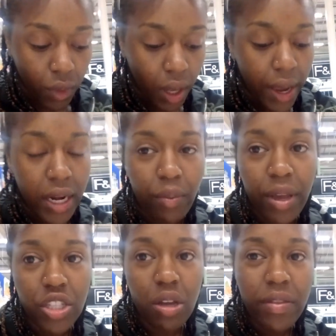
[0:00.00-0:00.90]
Anyway,
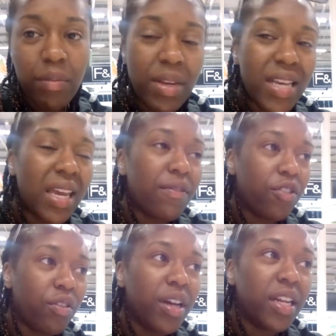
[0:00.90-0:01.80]
so I think we take it for
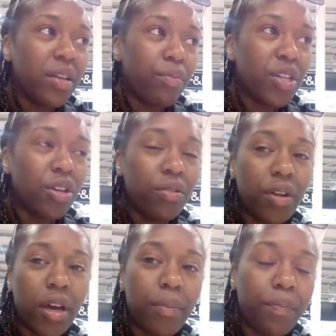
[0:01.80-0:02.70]
granted, and we don't I